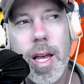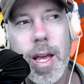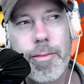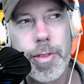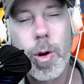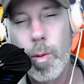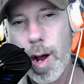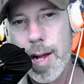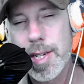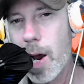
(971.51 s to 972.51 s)
If there
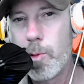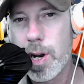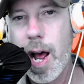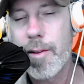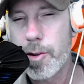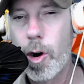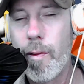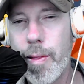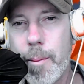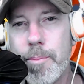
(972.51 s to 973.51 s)
was, I would not have
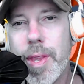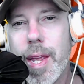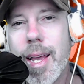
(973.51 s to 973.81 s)
called them.